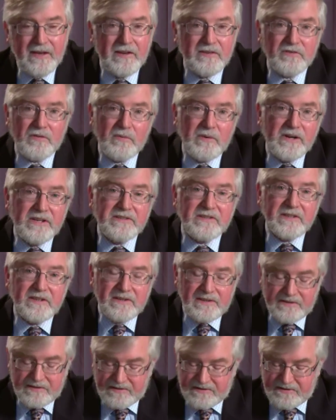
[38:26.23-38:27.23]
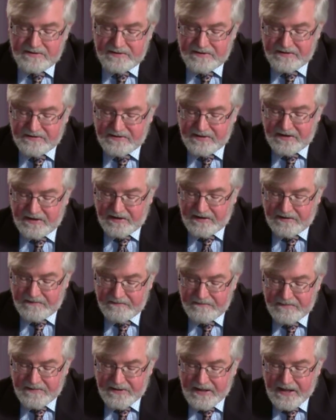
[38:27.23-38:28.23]
He's the reason it's here.
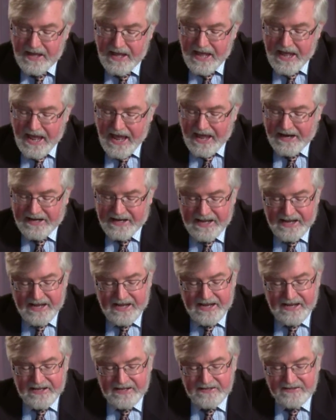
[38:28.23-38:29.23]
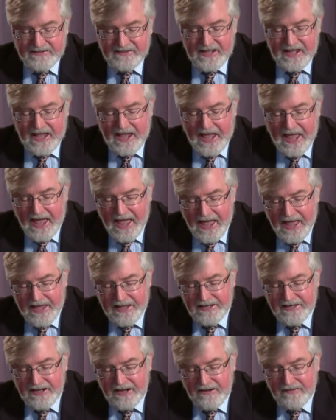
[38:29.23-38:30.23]
And he is the
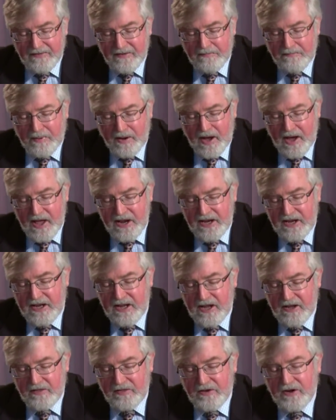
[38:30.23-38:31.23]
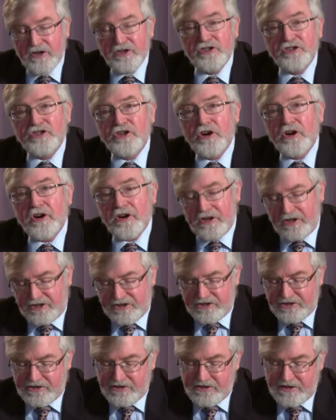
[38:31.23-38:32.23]
head of the body, the
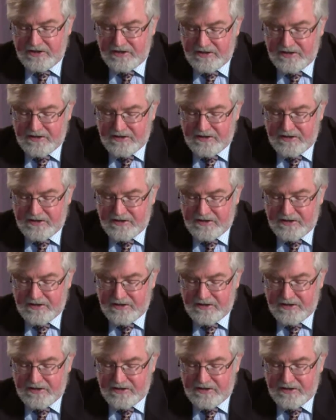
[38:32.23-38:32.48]
church.